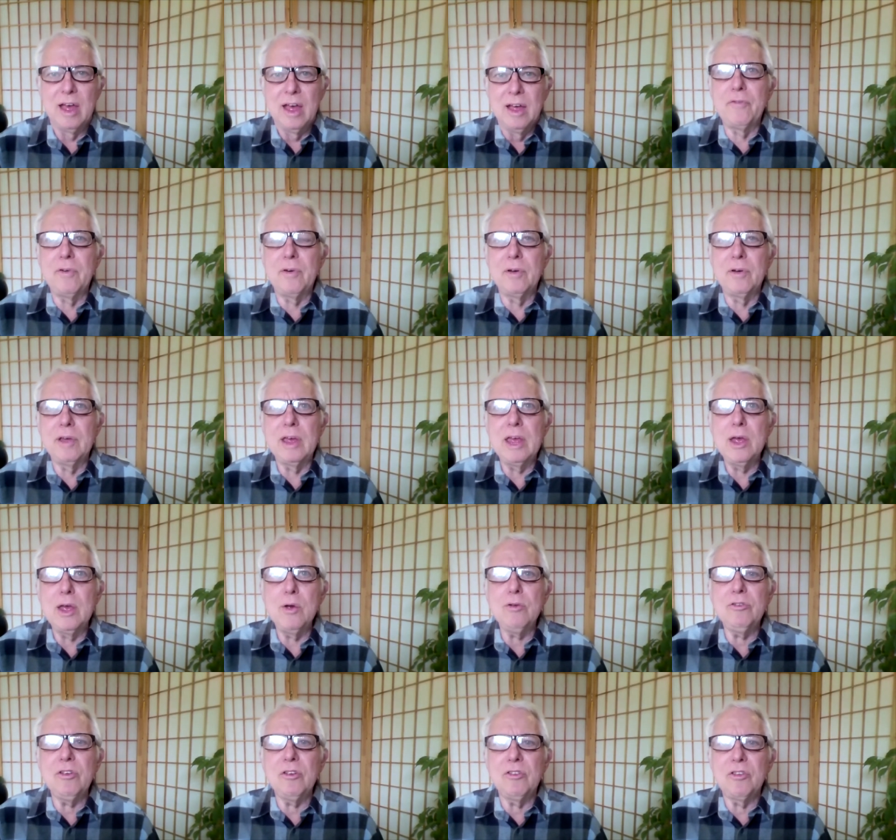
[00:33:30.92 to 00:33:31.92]
uh, he
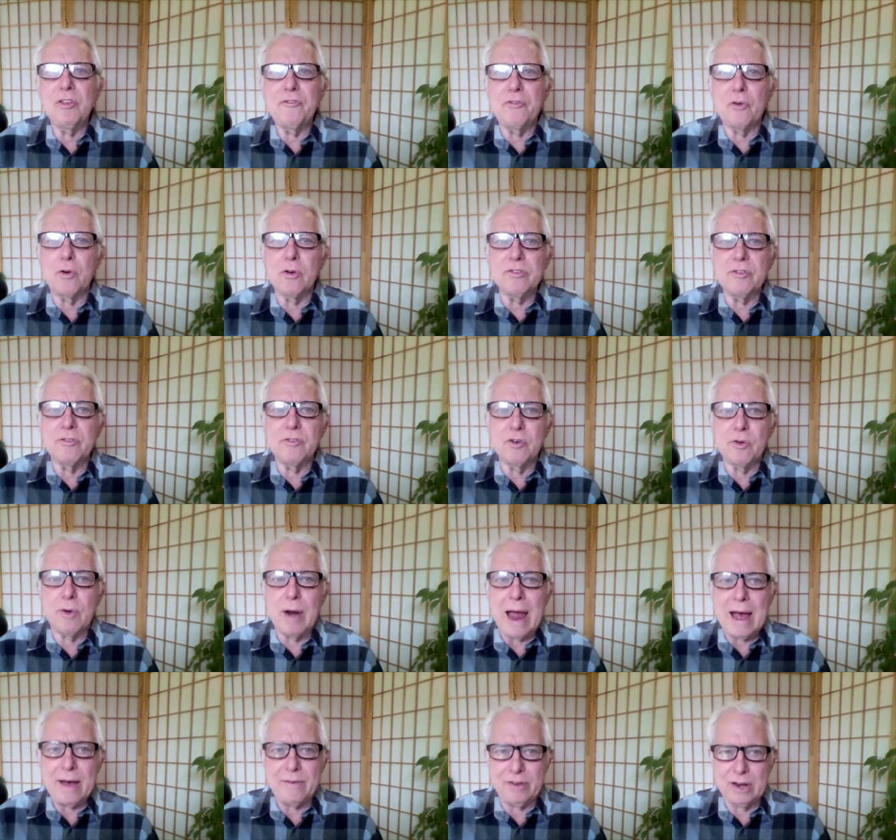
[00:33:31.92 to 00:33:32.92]
uses the force of
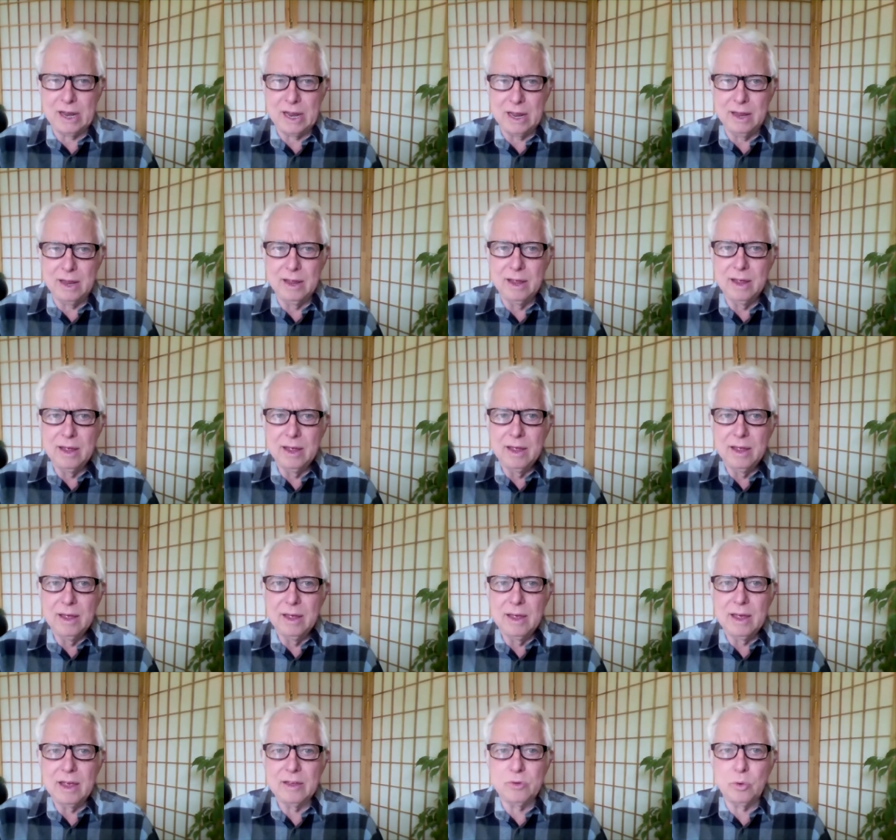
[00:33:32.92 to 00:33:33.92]
gravity
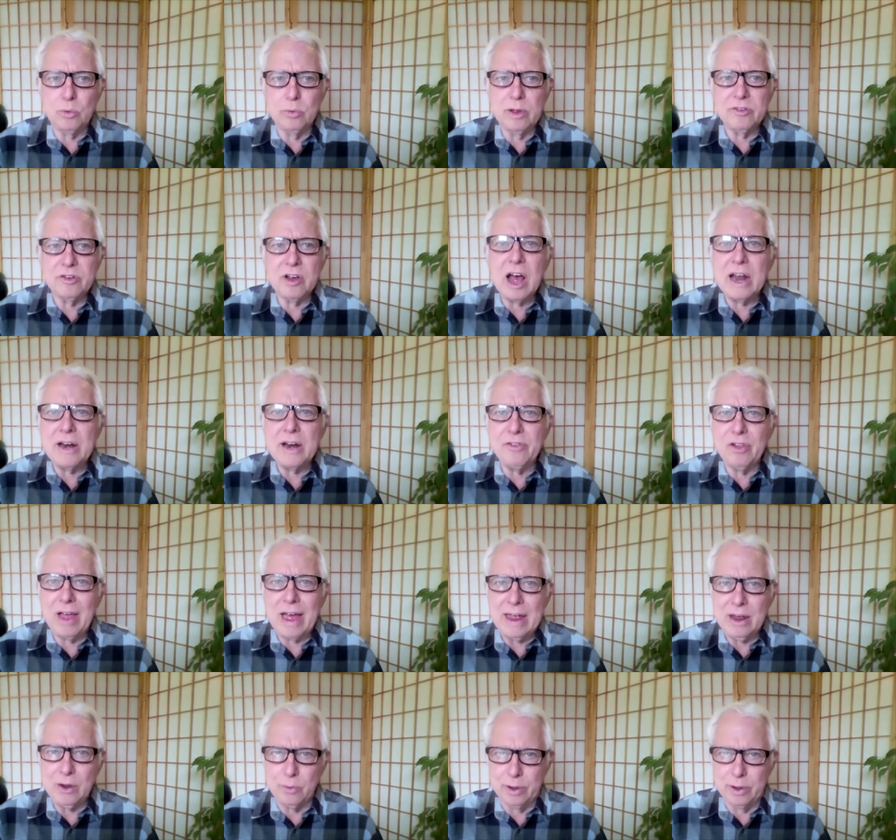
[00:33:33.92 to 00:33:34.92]
as a, as a kind of
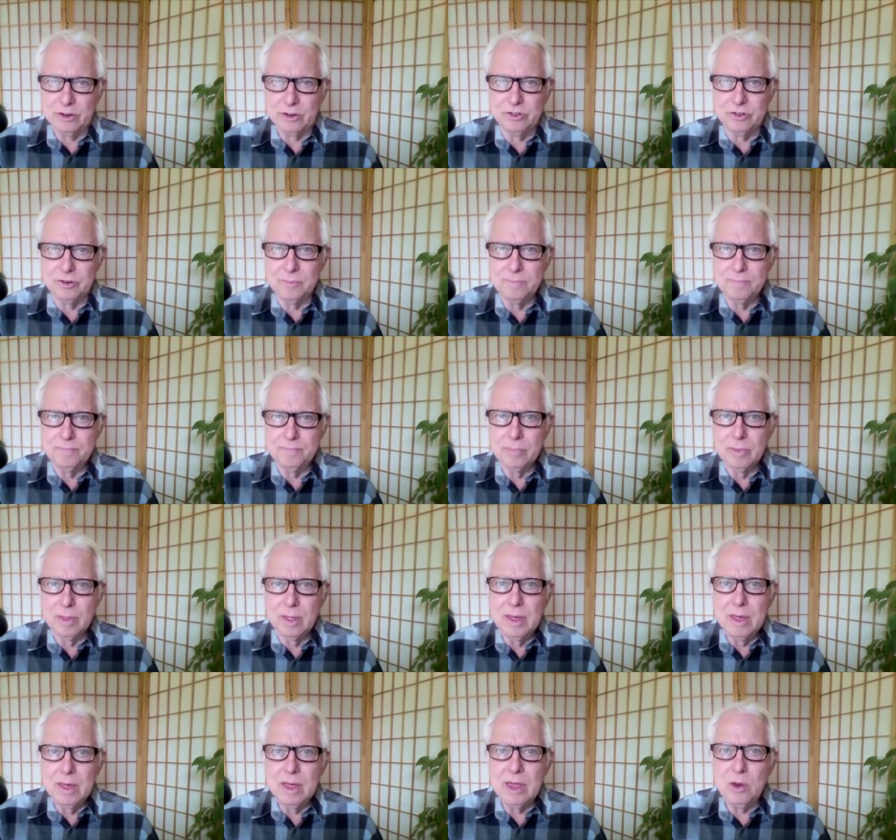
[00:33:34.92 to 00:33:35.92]
language
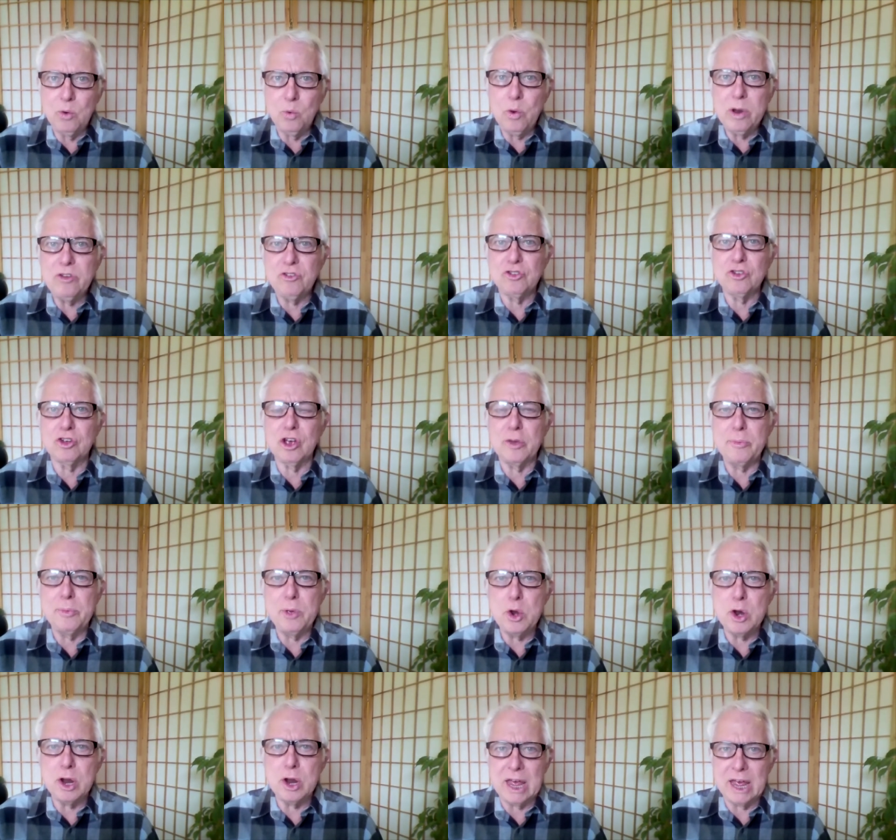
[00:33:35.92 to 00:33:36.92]
in which to
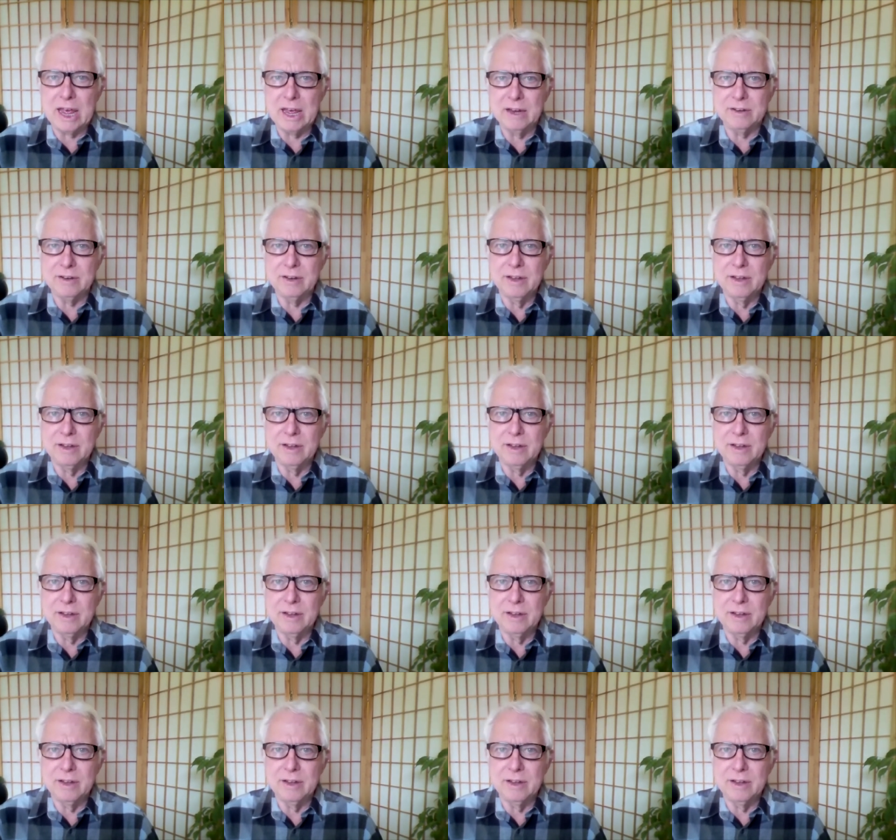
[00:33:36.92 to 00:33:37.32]
communicate